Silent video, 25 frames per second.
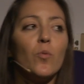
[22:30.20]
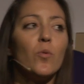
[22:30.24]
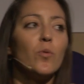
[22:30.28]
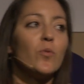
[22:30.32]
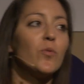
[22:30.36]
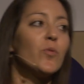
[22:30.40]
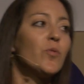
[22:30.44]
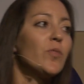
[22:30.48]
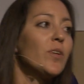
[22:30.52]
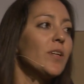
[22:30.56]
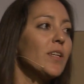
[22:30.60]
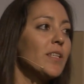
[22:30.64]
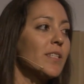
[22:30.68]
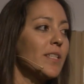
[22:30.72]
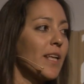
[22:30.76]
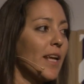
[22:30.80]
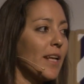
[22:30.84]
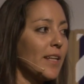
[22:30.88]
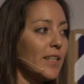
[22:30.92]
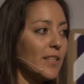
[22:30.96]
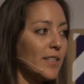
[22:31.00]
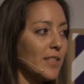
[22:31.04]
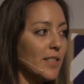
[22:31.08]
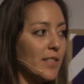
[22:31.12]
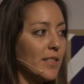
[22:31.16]
Well, the thing is
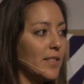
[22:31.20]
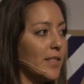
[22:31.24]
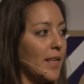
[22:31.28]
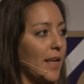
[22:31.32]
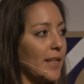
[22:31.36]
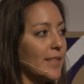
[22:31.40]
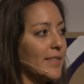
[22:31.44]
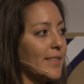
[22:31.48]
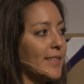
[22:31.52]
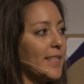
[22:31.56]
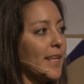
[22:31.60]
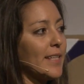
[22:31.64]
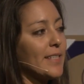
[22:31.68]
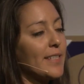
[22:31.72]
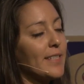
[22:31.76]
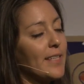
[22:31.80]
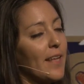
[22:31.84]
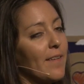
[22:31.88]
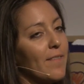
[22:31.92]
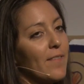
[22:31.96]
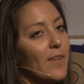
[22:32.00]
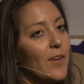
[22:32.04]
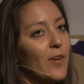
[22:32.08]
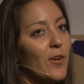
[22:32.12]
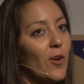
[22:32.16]
that's
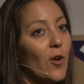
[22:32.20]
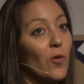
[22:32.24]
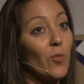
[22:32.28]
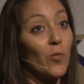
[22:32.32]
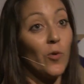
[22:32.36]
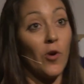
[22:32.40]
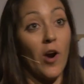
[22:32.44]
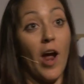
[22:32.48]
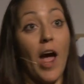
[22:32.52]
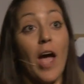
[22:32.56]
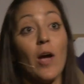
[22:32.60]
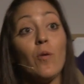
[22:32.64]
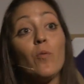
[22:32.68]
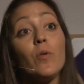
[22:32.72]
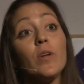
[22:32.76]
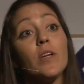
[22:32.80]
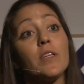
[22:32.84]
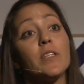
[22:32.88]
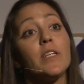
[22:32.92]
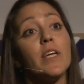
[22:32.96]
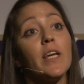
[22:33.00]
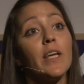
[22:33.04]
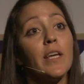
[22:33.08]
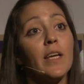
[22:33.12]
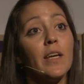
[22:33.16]
definitely not where I
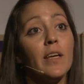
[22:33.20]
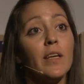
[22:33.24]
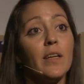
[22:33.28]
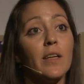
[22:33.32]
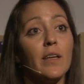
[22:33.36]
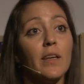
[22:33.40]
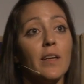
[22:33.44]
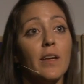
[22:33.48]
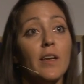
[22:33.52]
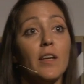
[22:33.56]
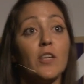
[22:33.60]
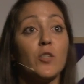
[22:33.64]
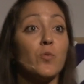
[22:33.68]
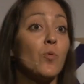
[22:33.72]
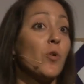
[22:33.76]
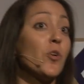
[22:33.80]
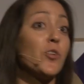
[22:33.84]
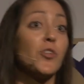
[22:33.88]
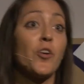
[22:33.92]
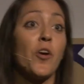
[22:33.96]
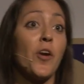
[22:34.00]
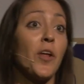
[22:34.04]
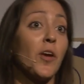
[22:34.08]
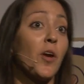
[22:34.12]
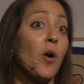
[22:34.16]
want to take it. Is where
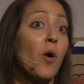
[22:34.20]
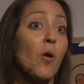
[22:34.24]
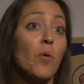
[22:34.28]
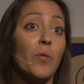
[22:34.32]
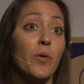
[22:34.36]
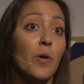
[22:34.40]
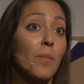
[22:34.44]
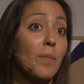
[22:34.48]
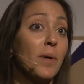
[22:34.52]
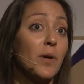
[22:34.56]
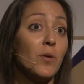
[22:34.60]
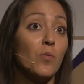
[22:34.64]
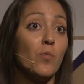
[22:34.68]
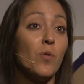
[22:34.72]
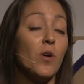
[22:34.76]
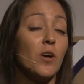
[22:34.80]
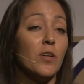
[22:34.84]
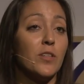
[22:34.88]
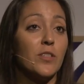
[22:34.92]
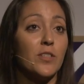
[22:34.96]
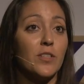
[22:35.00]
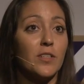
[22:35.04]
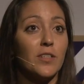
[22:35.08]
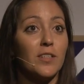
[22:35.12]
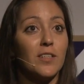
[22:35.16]
it's going to go, no matter
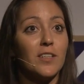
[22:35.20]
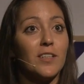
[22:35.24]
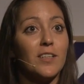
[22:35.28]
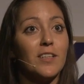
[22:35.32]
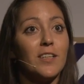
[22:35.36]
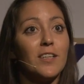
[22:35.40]
what.